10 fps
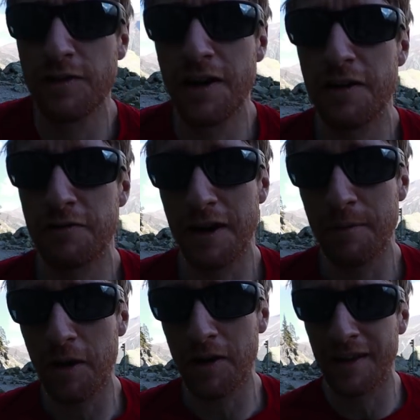over halfway,
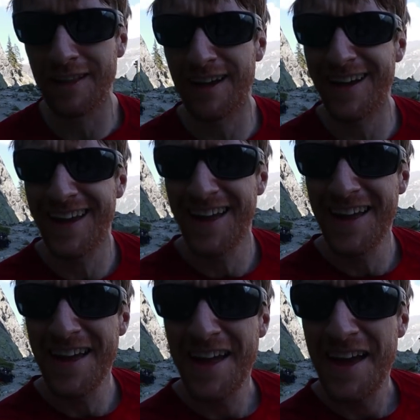I'm not gonna lie.
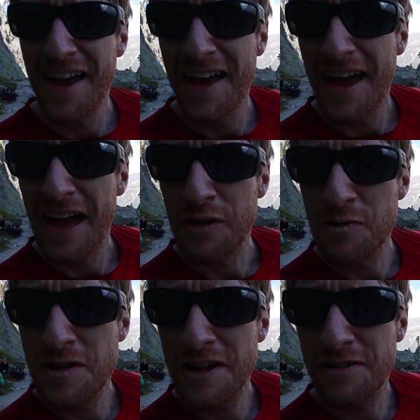I
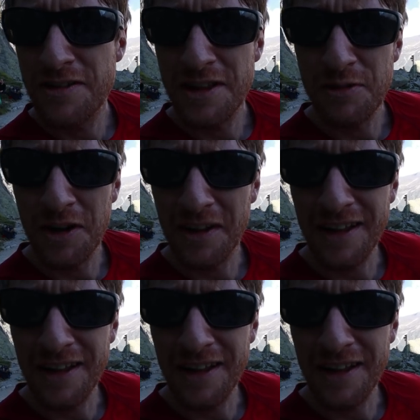really, really wanna